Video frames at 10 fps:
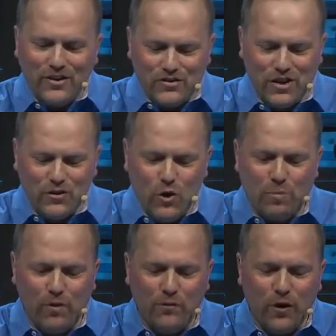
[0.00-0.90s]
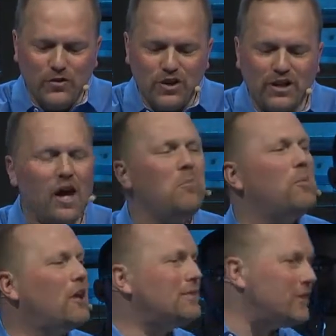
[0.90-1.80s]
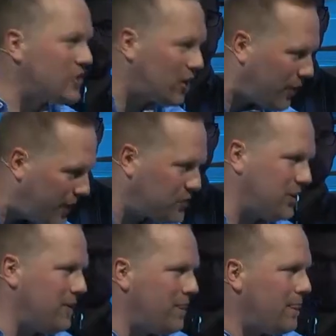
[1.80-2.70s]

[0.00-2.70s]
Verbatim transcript: Jesus, you perverse and unbelieving generation.